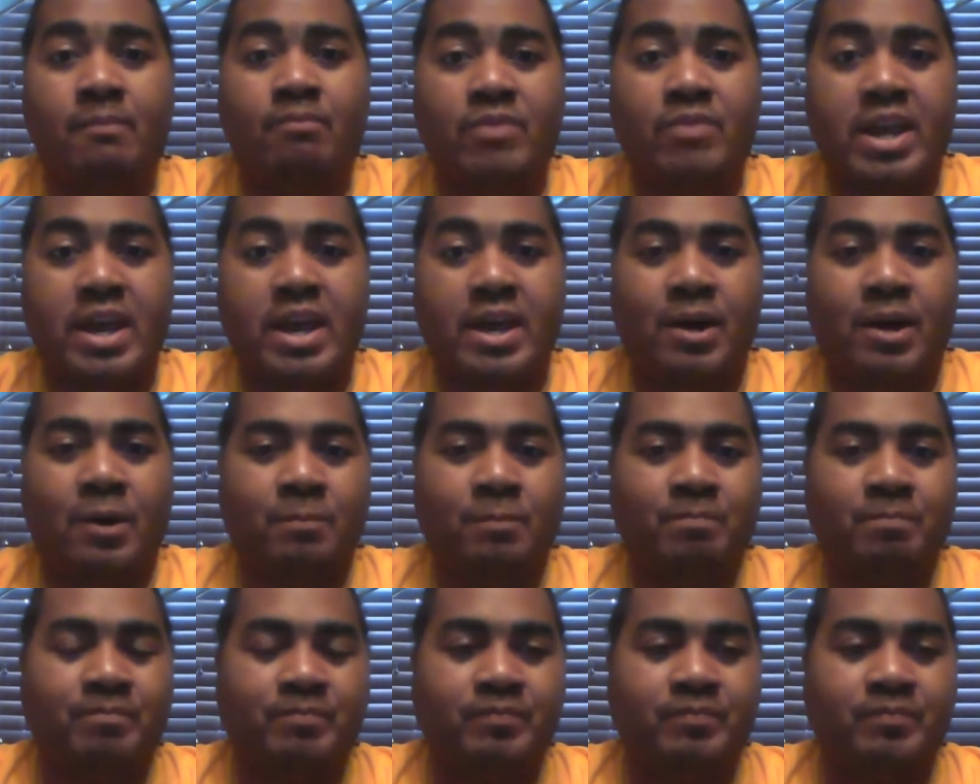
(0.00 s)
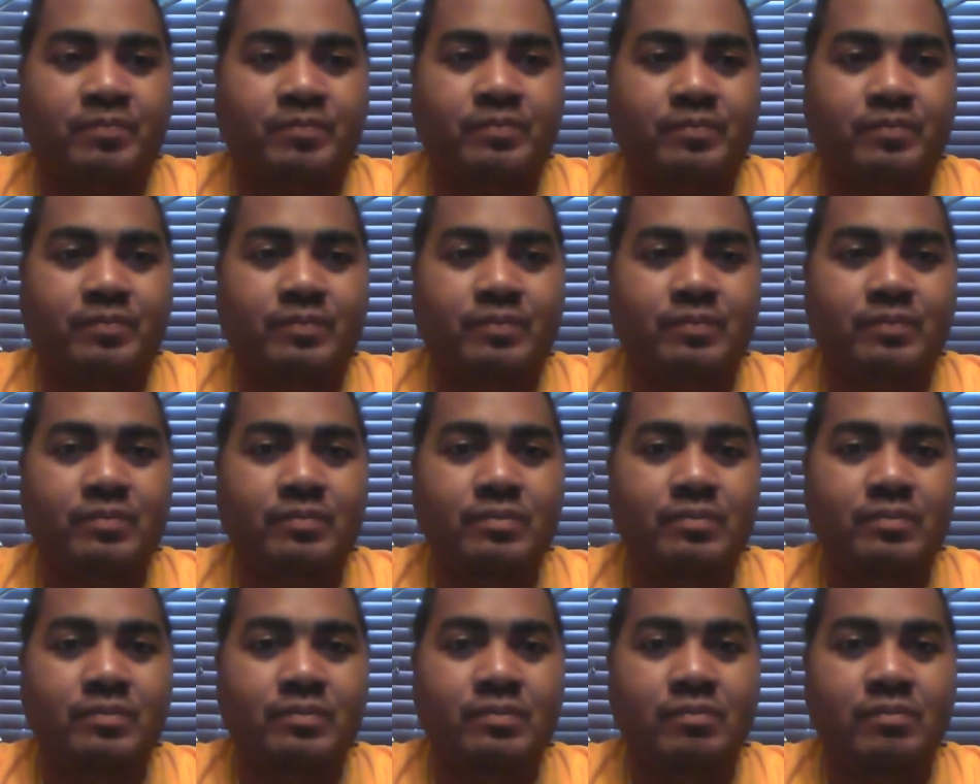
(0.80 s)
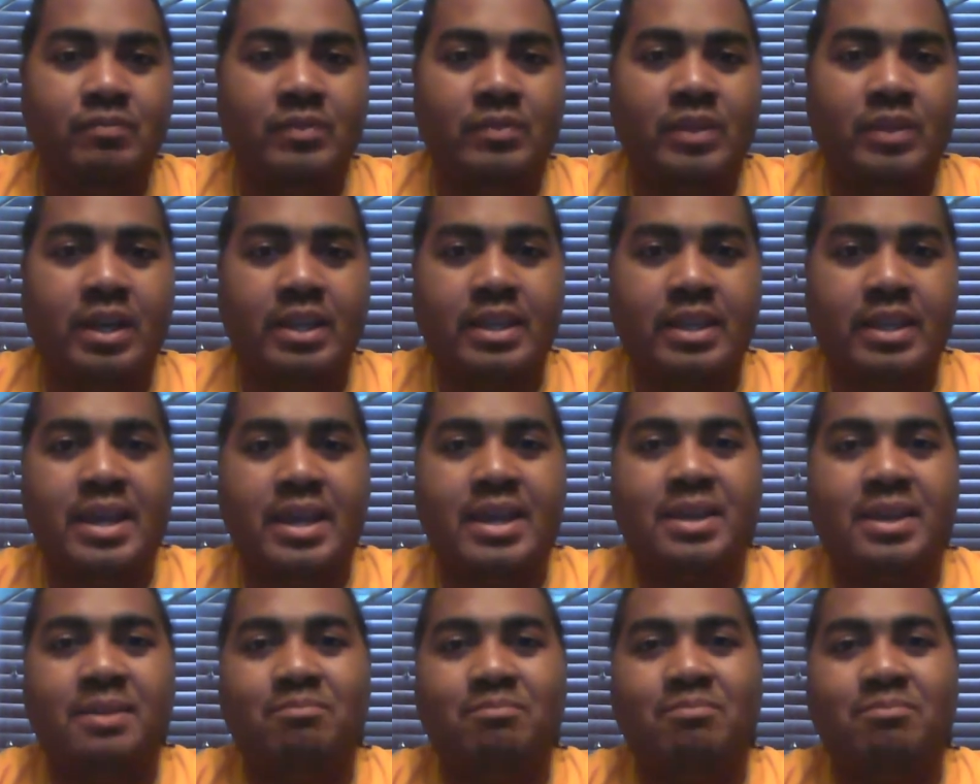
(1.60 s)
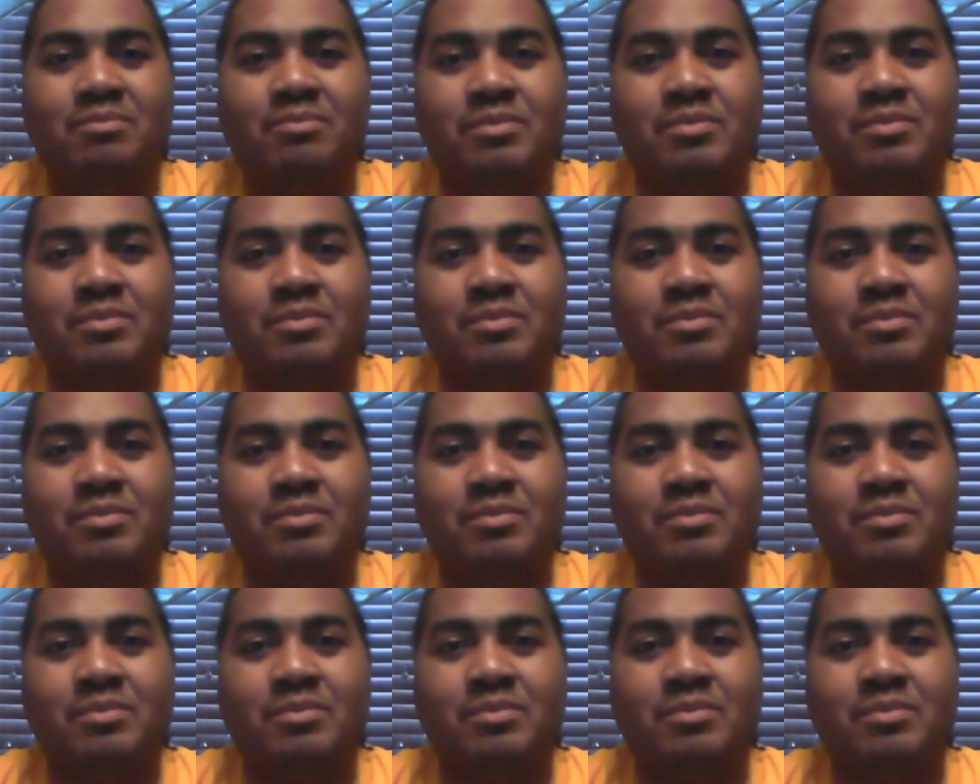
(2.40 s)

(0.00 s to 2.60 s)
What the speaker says: Now, again,